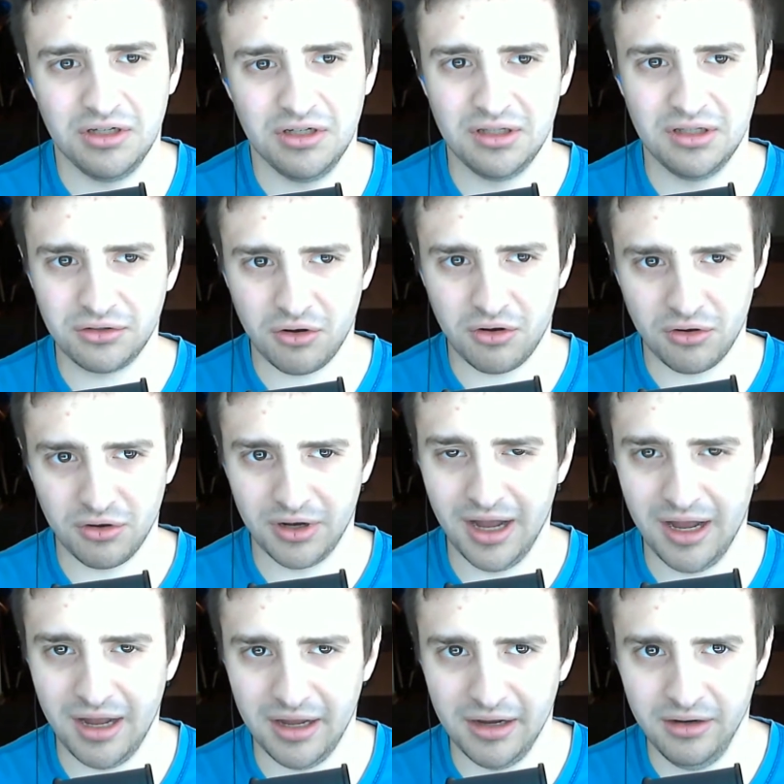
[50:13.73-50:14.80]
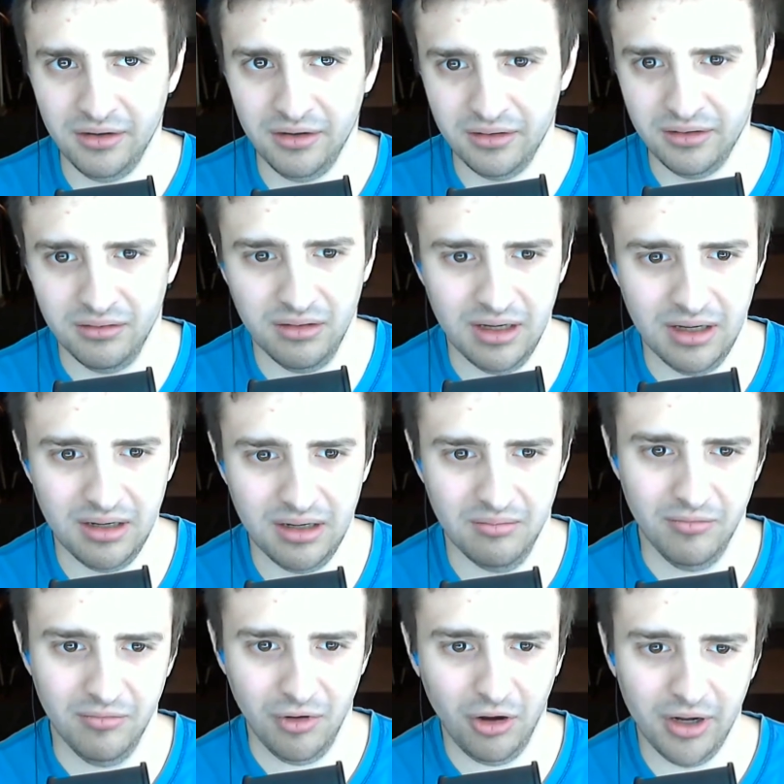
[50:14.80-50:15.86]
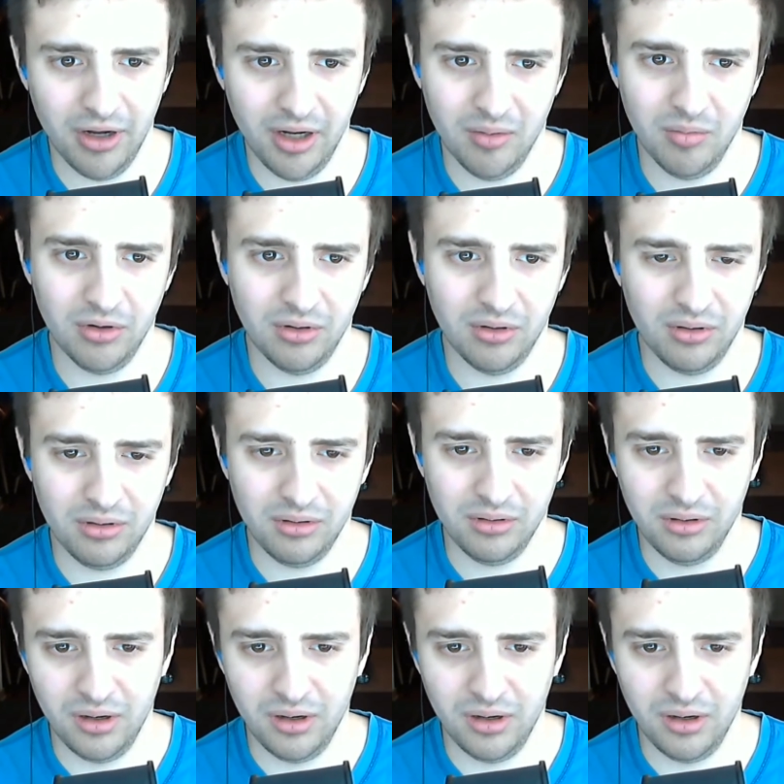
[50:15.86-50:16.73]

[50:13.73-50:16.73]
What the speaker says: is the starter guide on Ember,